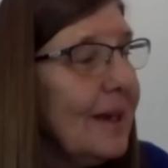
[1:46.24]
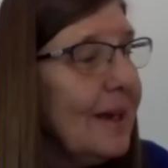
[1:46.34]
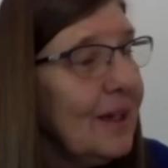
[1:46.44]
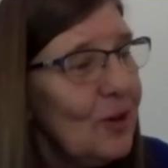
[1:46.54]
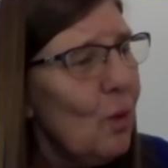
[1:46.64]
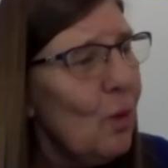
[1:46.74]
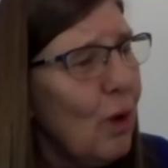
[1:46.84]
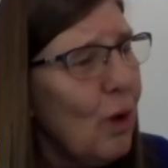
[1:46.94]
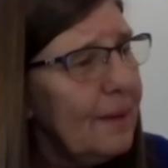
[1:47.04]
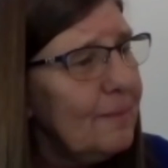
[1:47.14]
You know
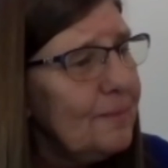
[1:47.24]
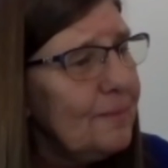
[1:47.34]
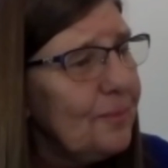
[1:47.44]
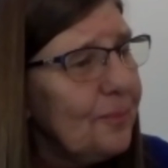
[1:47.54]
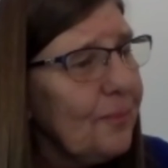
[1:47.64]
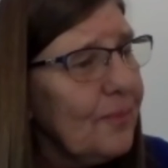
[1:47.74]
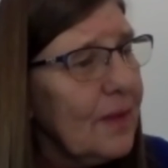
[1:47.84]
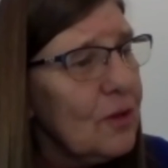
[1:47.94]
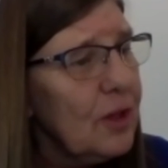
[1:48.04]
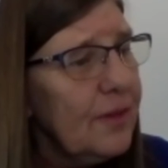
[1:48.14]
what?
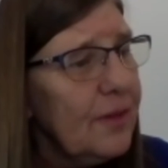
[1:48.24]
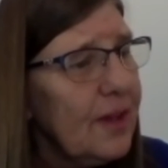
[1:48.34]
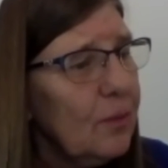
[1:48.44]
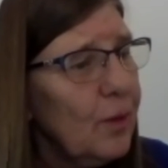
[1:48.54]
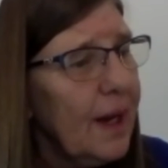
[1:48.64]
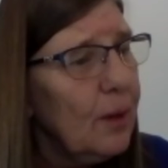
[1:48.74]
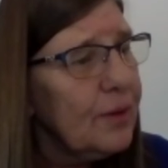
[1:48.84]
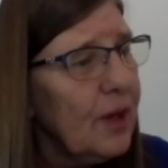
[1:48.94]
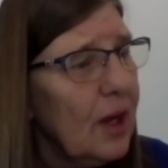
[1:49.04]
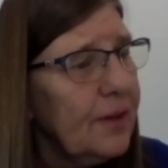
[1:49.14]
She said when I
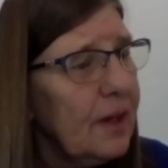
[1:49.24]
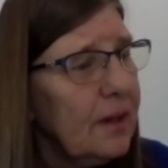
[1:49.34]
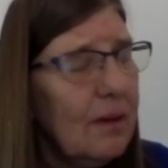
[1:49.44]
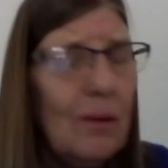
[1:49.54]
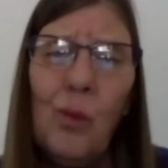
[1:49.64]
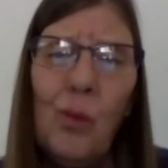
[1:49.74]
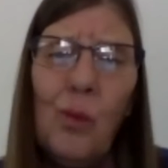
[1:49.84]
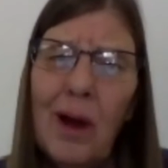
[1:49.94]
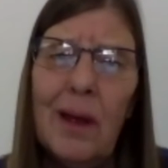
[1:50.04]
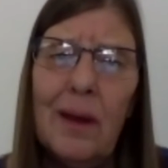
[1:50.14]
was all done.
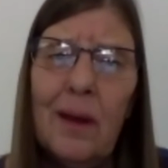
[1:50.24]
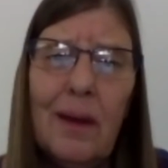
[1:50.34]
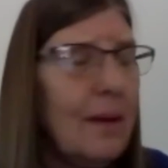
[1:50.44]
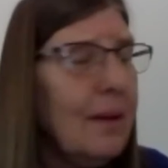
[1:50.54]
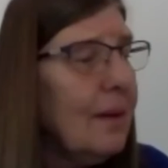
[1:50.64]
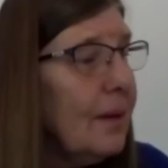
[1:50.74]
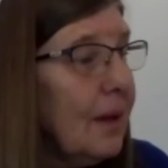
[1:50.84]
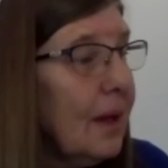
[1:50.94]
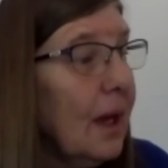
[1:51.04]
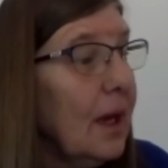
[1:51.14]
What?
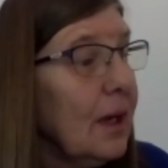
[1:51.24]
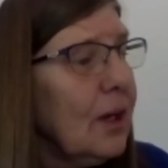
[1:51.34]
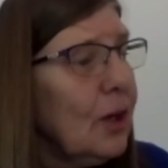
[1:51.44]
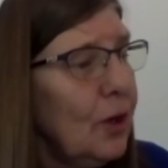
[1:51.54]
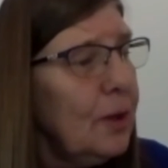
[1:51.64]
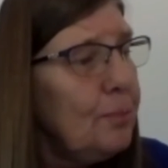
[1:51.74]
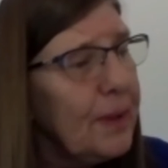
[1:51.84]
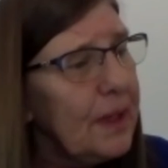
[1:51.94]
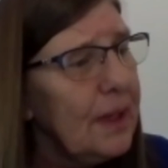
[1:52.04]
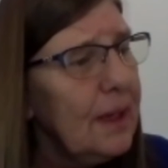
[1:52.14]
Could
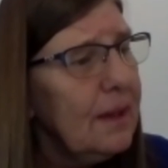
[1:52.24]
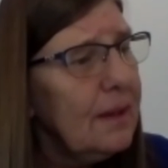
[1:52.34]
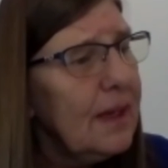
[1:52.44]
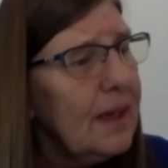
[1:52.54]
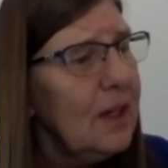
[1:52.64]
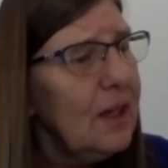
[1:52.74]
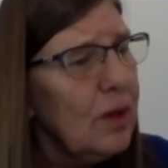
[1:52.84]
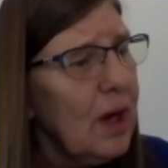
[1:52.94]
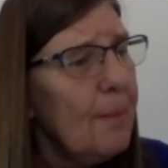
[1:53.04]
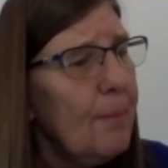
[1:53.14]
be that you
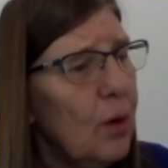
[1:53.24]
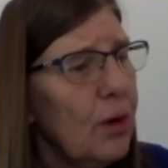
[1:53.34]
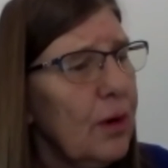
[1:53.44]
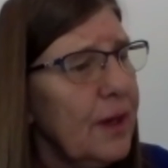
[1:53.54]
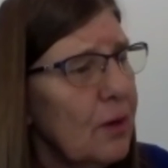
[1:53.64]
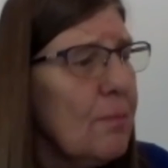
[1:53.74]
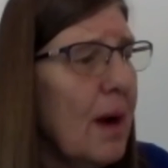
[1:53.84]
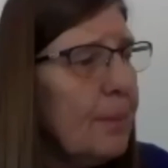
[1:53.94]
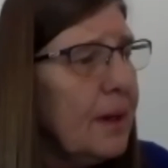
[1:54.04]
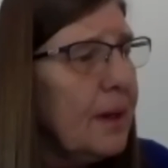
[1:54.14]
got more of your
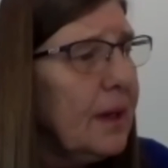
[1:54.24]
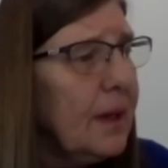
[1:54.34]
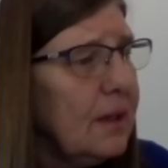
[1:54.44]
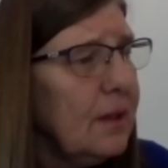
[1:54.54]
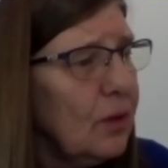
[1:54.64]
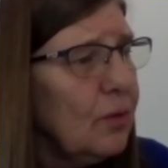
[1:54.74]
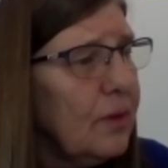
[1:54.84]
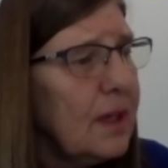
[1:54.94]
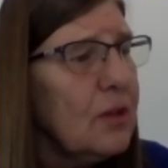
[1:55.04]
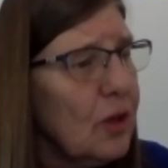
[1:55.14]
mama in you
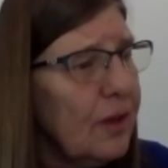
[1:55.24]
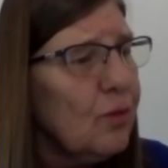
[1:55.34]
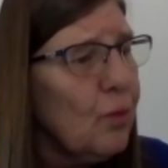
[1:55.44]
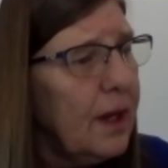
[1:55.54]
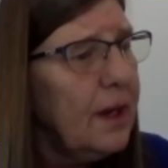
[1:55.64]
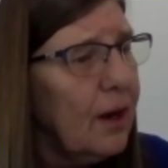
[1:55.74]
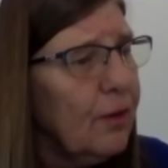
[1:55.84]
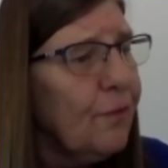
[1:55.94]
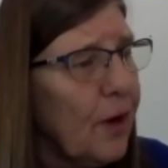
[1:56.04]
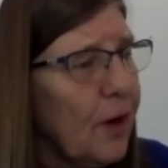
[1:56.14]
than just red hair
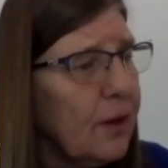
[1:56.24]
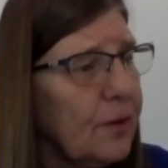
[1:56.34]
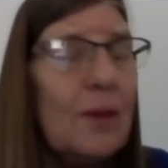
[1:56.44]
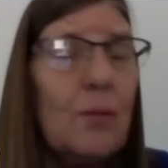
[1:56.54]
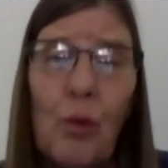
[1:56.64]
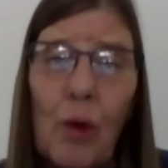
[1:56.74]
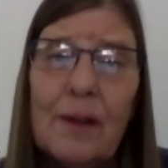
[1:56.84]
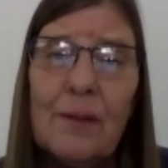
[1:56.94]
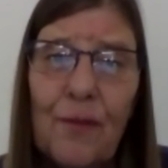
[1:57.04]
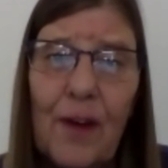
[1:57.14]
and freckles and
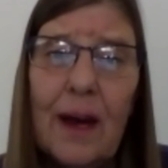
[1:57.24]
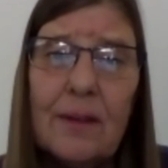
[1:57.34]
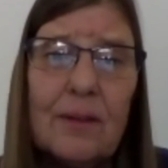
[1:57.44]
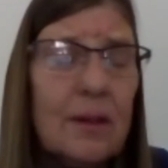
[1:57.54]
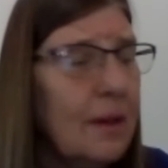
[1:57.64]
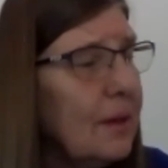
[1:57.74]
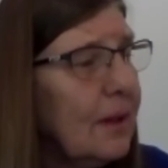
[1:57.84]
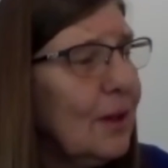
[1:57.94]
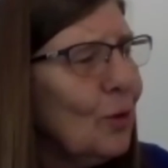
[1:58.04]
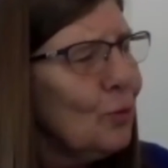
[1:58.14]
running fast.
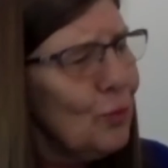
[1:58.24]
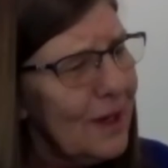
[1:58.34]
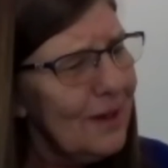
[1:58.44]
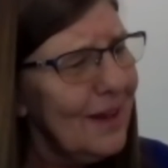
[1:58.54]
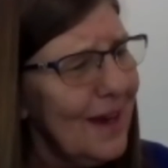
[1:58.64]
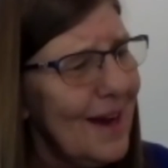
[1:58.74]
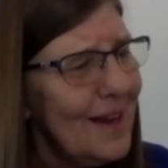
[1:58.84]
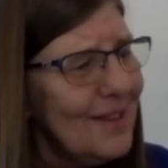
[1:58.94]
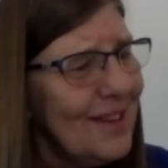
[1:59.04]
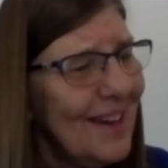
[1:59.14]
Really?
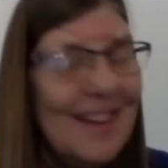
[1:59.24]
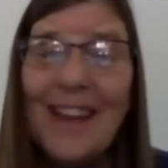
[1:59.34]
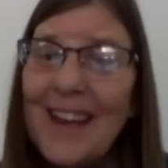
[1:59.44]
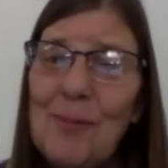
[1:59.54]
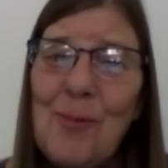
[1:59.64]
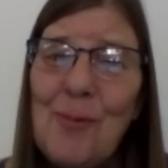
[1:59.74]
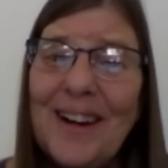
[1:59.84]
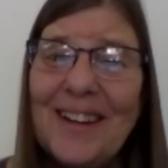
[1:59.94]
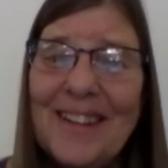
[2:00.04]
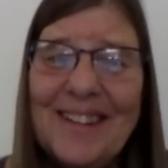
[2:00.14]
I said, like what?